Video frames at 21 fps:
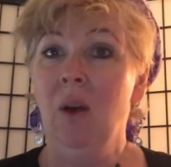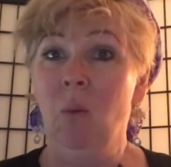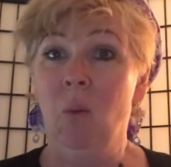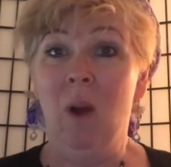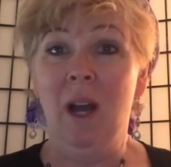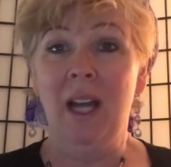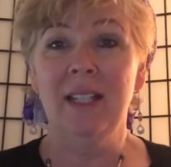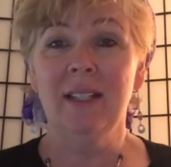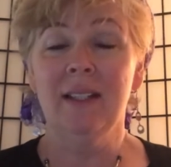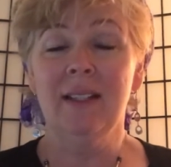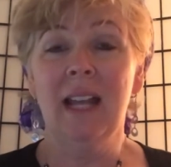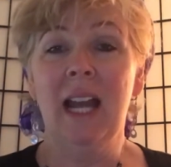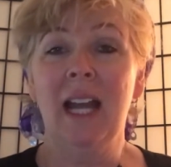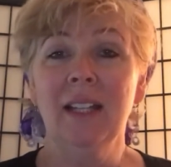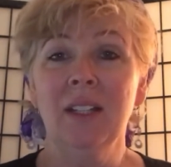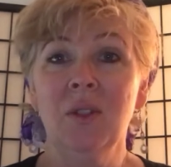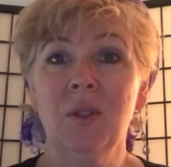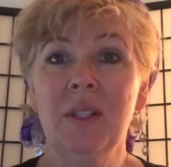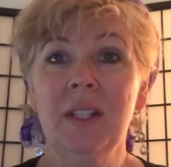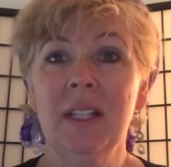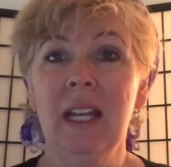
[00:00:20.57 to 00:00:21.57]
Why is
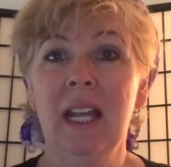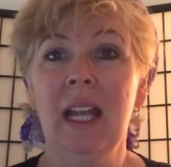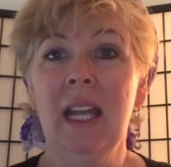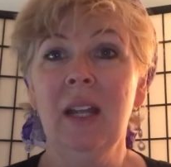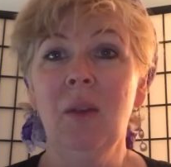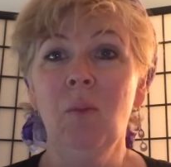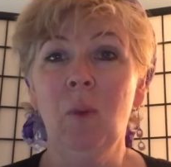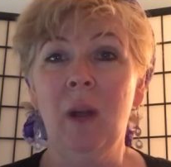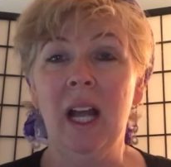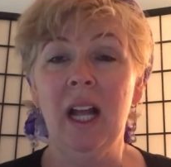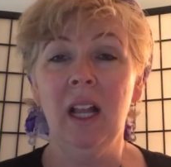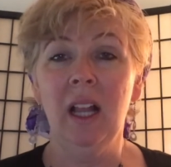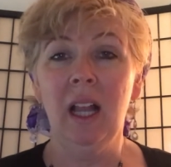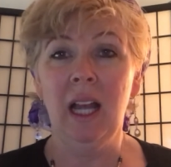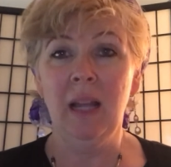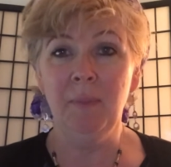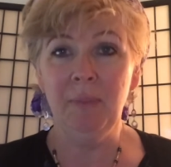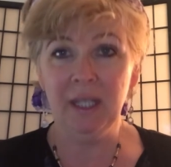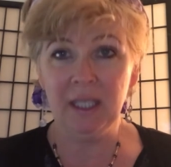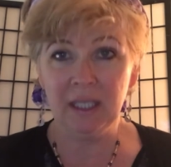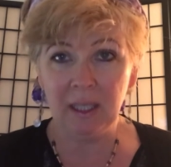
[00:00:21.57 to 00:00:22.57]
that, you say? Well, I
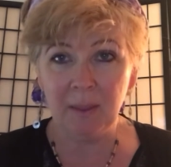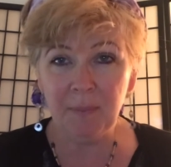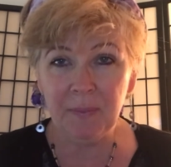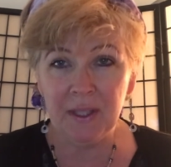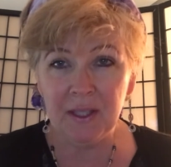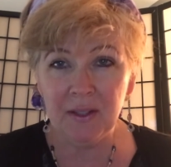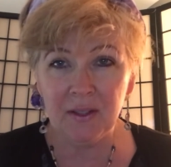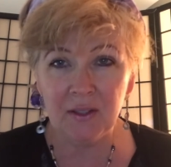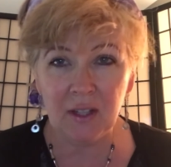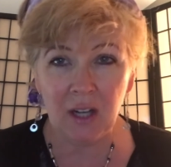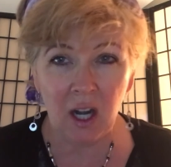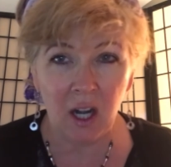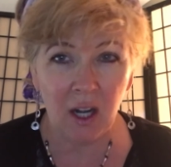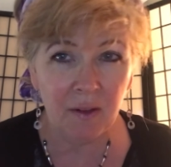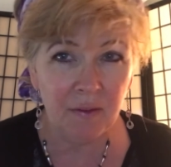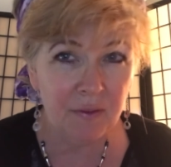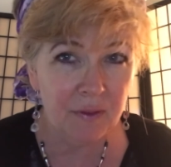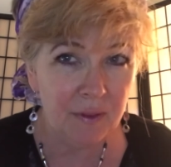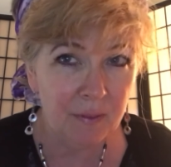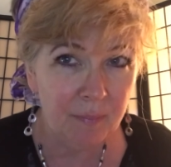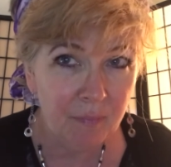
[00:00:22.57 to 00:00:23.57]
picked up this
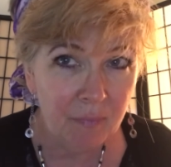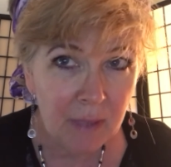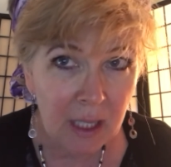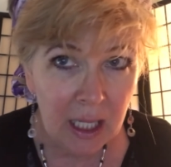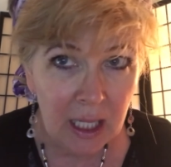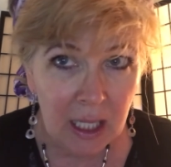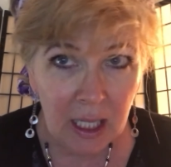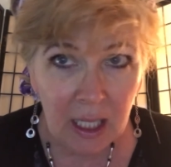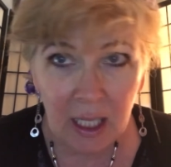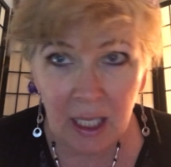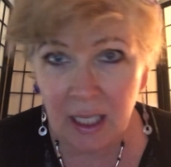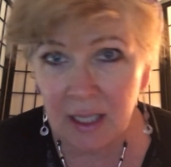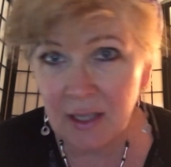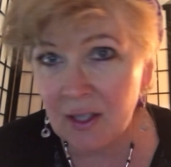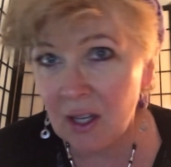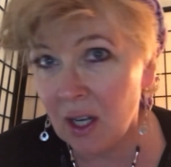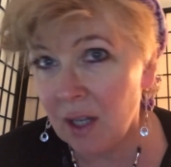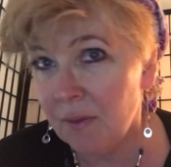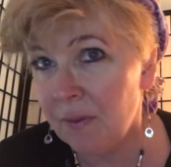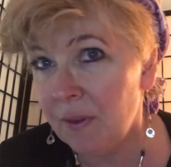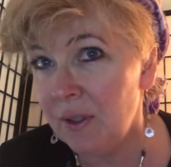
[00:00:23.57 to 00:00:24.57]
scarf, and it's
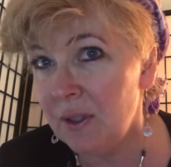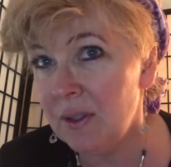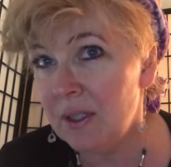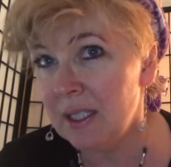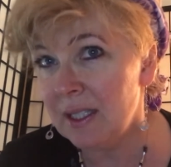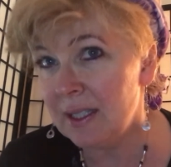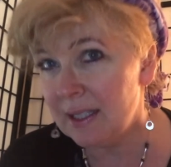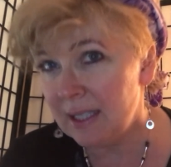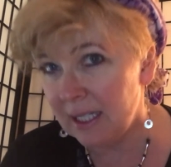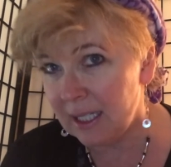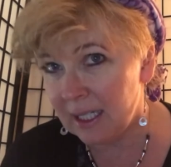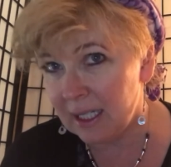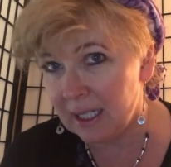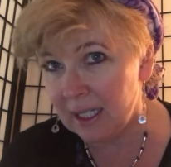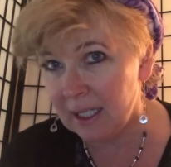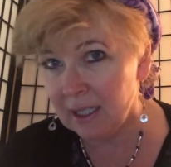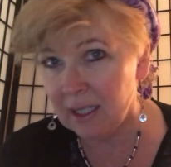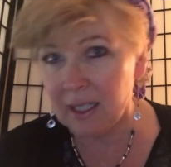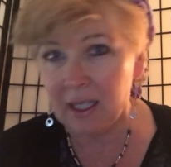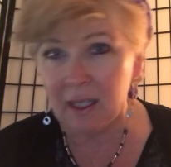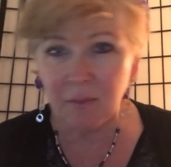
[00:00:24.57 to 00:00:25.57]
hard for you to
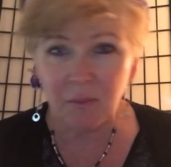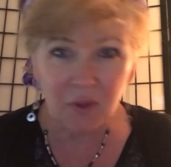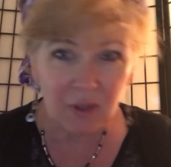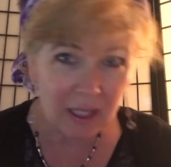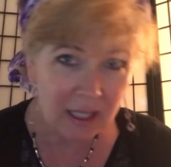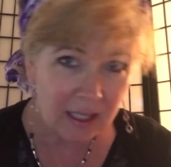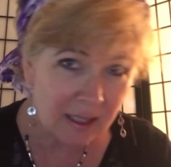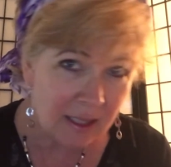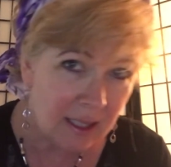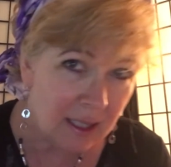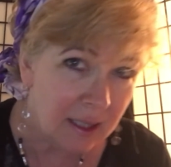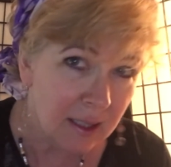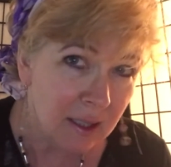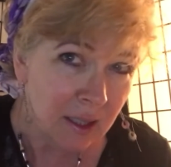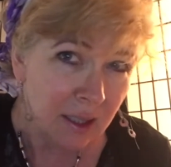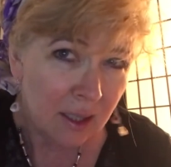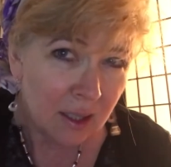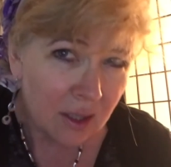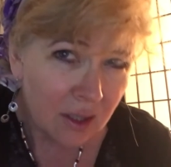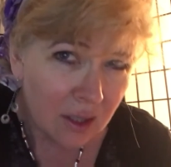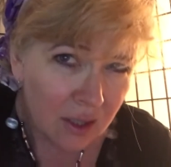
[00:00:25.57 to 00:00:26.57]
see. I'm trying to
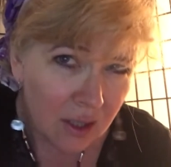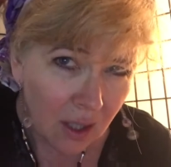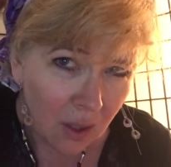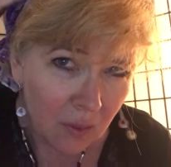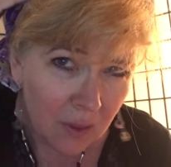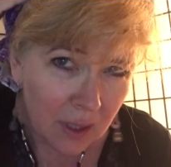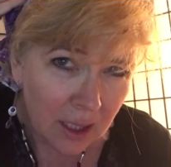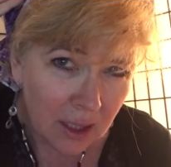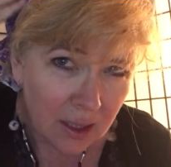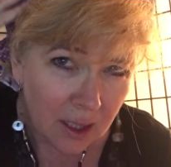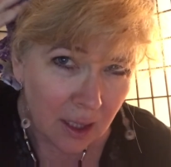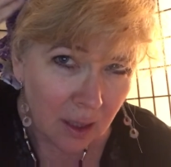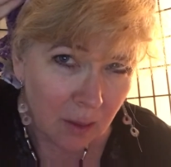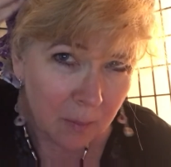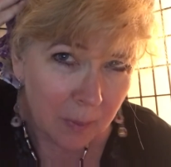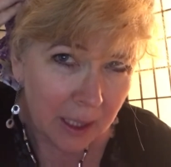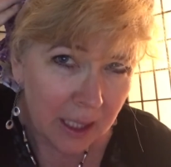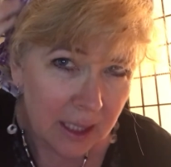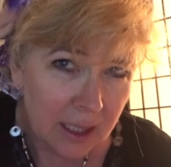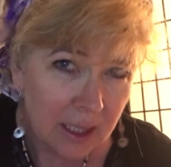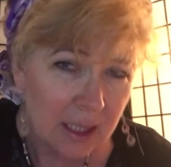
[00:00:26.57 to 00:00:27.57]
show it a little
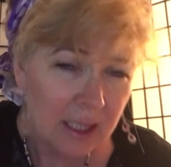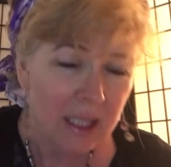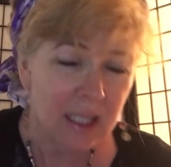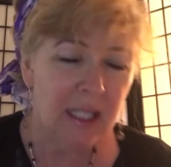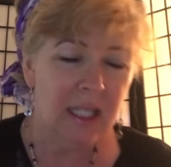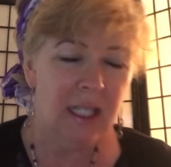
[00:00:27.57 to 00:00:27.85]
bit.